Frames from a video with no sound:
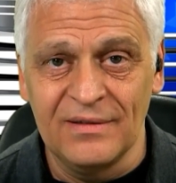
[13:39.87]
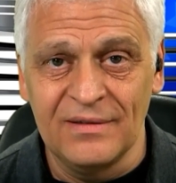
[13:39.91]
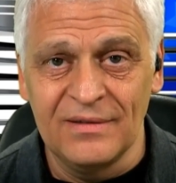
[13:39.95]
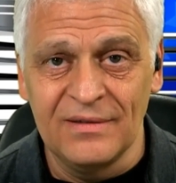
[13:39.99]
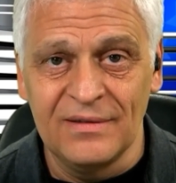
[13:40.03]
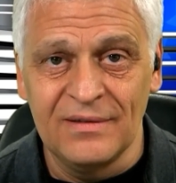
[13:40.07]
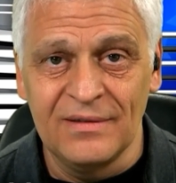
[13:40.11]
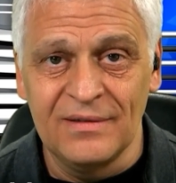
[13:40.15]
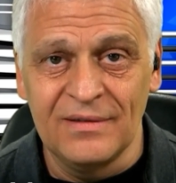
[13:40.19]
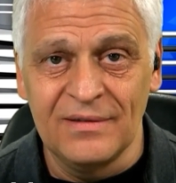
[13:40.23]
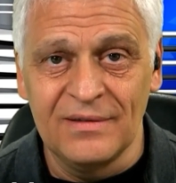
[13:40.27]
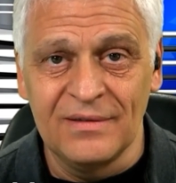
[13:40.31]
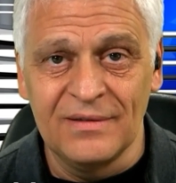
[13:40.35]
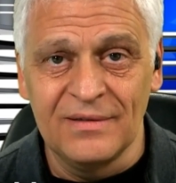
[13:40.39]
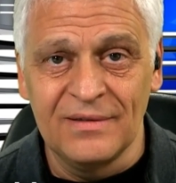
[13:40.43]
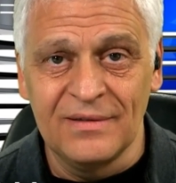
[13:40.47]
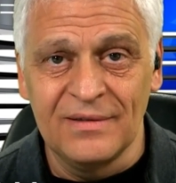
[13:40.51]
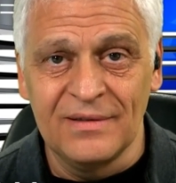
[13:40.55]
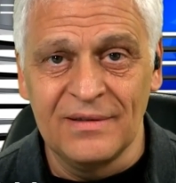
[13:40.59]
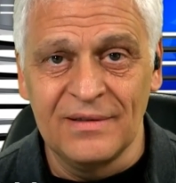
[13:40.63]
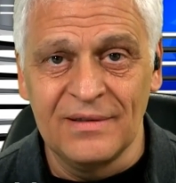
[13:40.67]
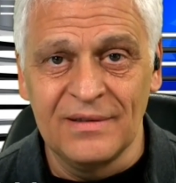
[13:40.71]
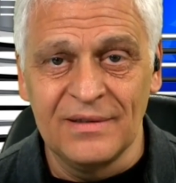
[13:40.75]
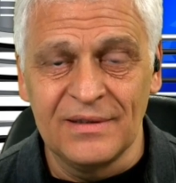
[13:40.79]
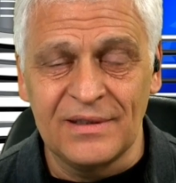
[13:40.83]
So a
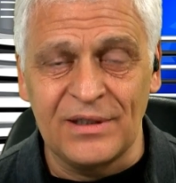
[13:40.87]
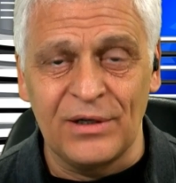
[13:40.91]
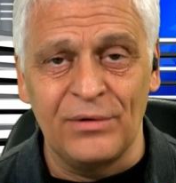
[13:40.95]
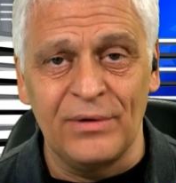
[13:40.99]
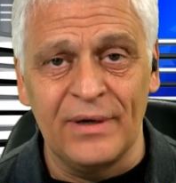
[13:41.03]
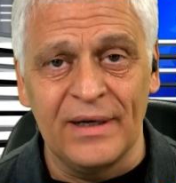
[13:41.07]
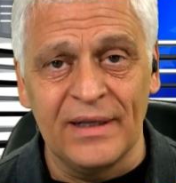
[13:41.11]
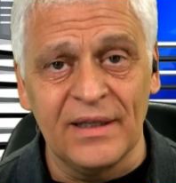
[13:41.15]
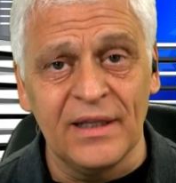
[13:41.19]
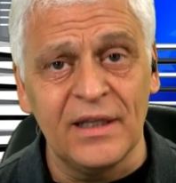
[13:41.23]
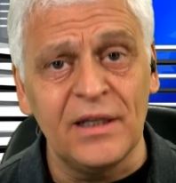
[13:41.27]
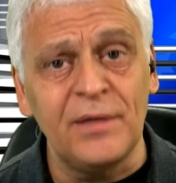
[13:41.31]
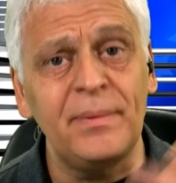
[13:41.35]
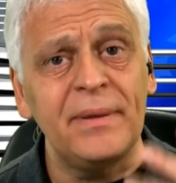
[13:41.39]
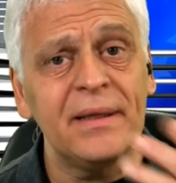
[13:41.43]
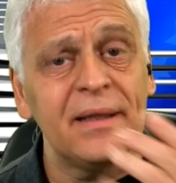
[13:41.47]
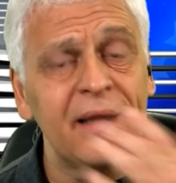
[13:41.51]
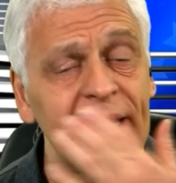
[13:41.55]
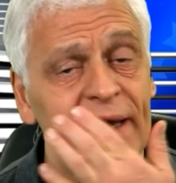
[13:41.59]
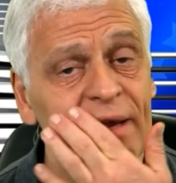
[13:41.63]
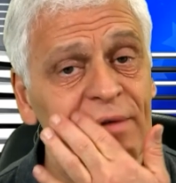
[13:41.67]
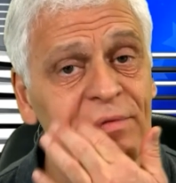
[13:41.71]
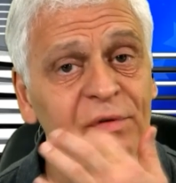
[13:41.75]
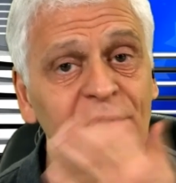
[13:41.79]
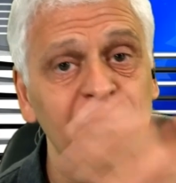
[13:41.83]
little bit like if you're running a
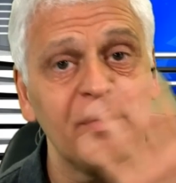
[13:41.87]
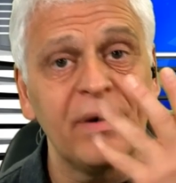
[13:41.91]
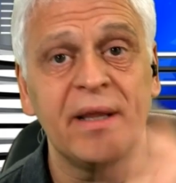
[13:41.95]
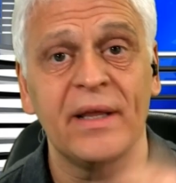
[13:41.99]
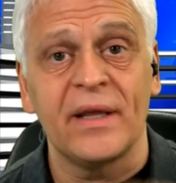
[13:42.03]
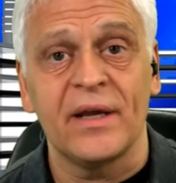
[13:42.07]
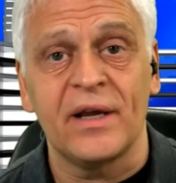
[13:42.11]
company.